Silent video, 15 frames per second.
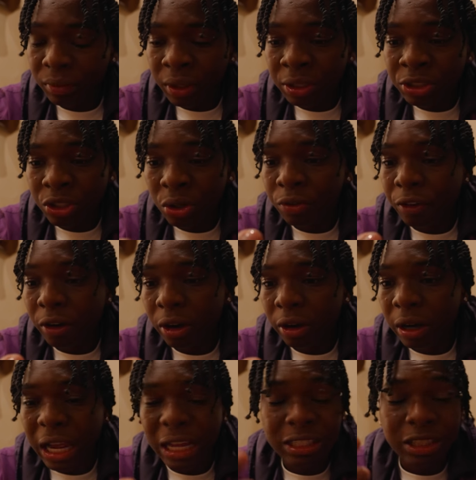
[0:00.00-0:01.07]
so far,
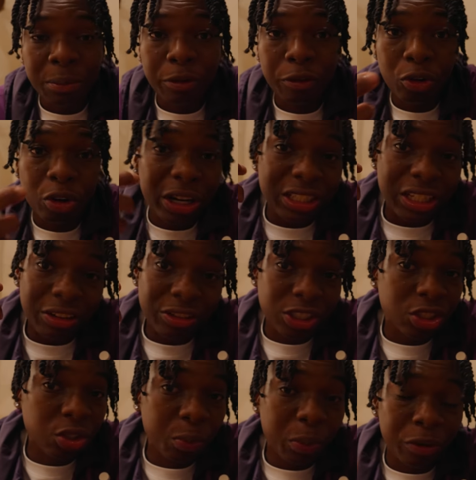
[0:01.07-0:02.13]
as I said before, it's a
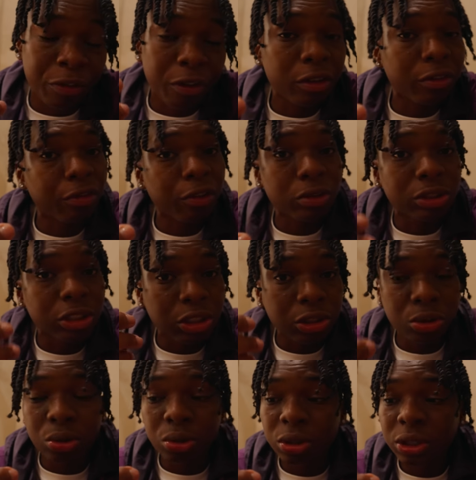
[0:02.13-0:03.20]
super fun phone to
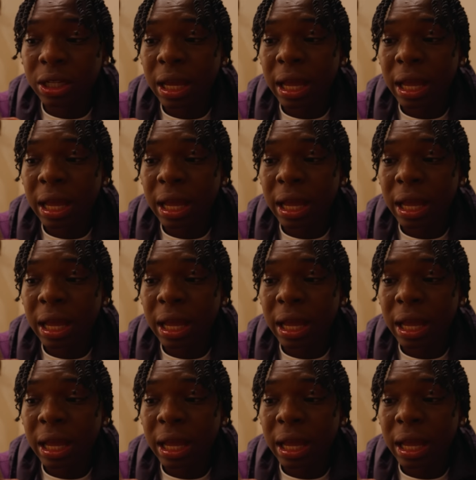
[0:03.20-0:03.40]
use.